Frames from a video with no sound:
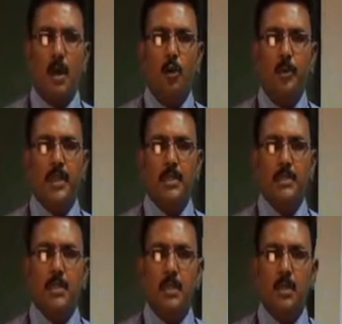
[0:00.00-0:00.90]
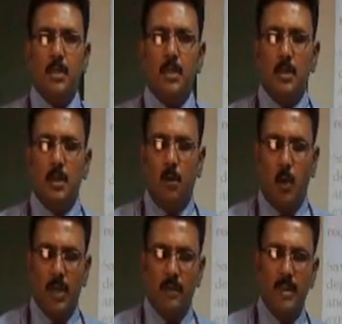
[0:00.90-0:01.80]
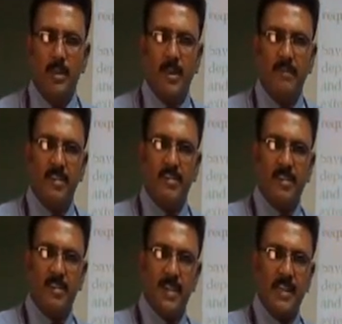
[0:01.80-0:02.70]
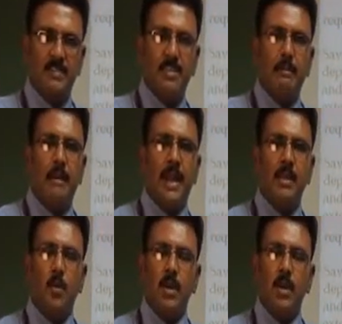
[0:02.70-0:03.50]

How means, whatever the savings resides with the bank,